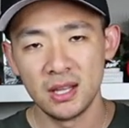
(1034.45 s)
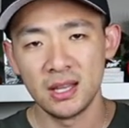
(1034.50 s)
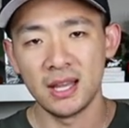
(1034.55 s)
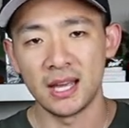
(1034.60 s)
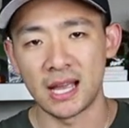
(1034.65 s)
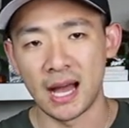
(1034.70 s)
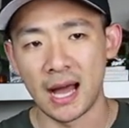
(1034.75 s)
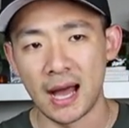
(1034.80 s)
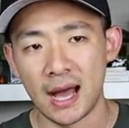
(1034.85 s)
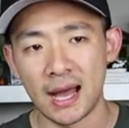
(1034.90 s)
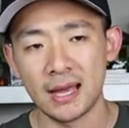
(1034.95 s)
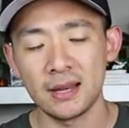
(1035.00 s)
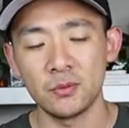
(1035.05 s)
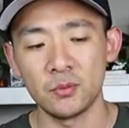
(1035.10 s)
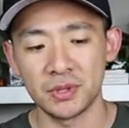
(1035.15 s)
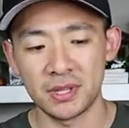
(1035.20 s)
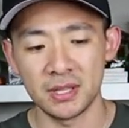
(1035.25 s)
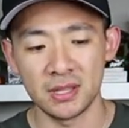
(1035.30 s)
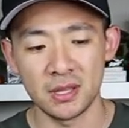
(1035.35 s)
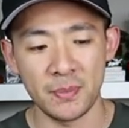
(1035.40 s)
like hot
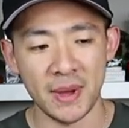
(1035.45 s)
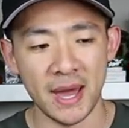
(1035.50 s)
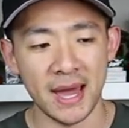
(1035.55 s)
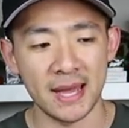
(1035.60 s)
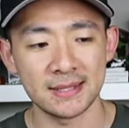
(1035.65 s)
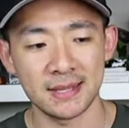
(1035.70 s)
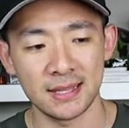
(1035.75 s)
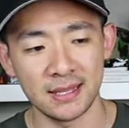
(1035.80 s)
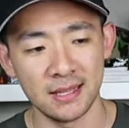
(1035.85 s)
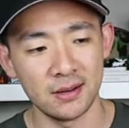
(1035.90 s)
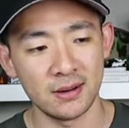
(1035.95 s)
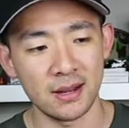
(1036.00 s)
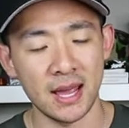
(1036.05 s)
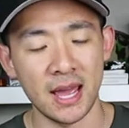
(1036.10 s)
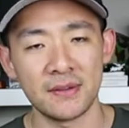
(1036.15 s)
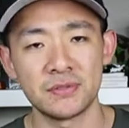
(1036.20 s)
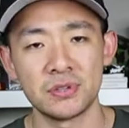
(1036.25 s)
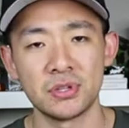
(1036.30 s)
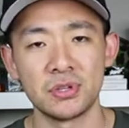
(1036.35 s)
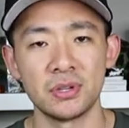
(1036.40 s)
within the past like year and a
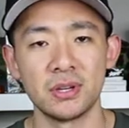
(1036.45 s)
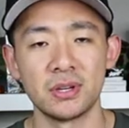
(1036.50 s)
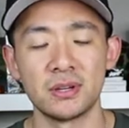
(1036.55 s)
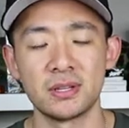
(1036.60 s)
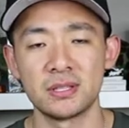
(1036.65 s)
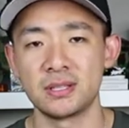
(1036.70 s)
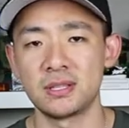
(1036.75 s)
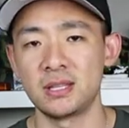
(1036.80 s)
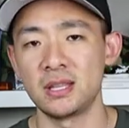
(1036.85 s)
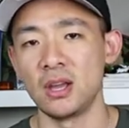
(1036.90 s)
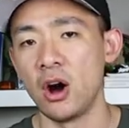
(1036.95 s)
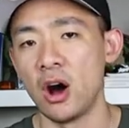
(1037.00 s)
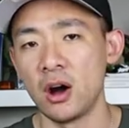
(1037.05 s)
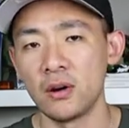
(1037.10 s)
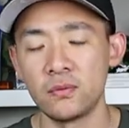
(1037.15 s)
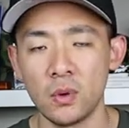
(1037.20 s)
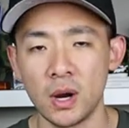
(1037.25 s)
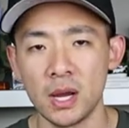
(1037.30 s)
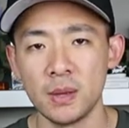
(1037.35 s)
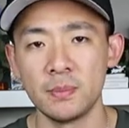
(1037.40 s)
half to two years is the
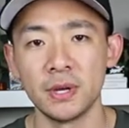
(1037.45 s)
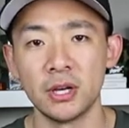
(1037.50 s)
off-white